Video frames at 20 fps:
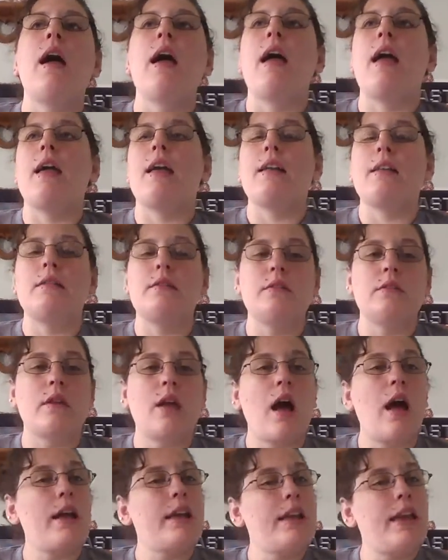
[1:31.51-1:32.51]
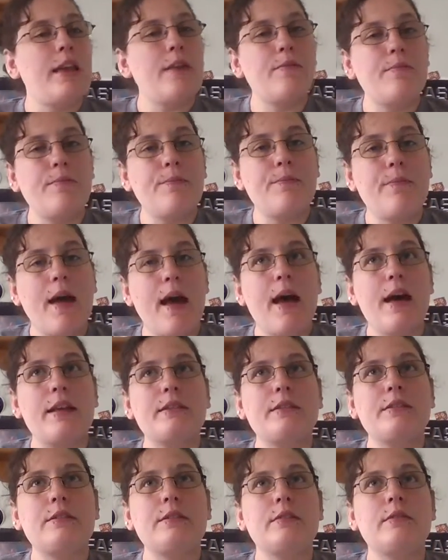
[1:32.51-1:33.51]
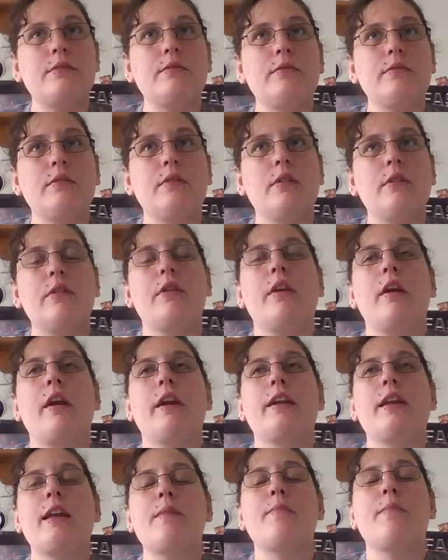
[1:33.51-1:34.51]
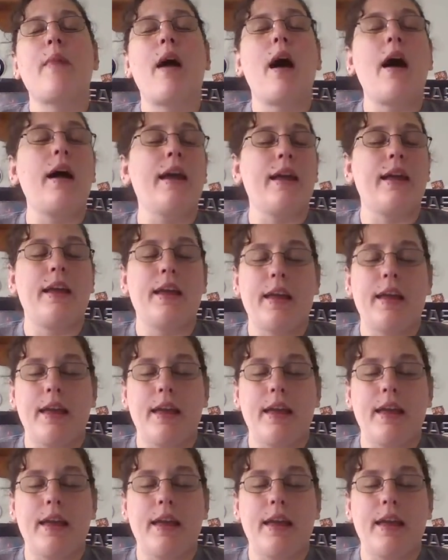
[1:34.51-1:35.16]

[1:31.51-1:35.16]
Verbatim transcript: And I came by